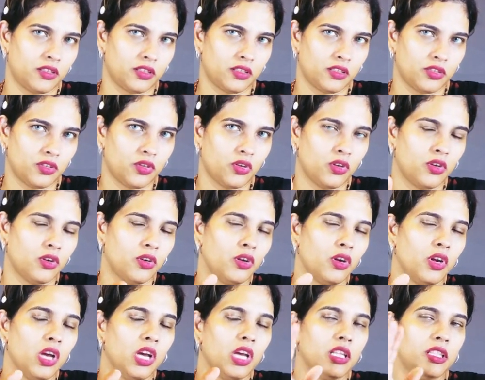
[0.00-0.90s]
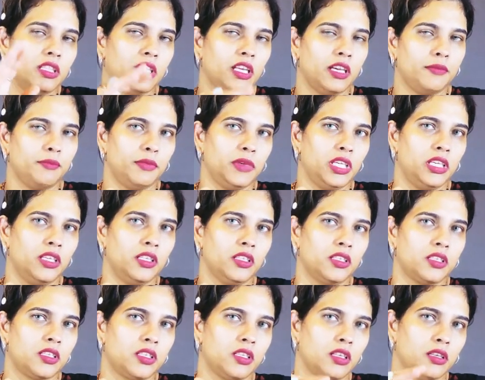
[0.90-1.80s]
So that
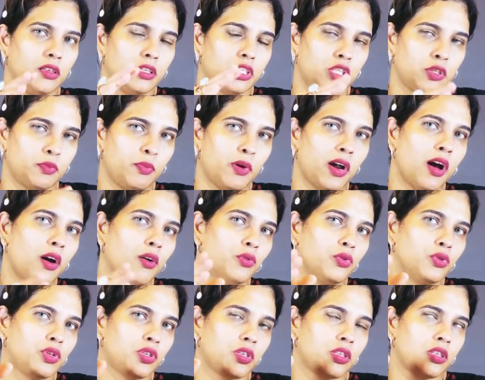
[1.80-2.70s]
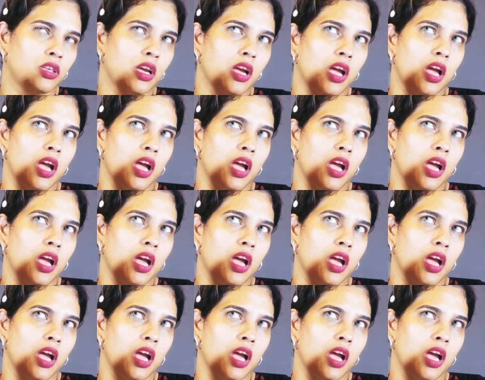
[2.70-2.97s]
means the spouse,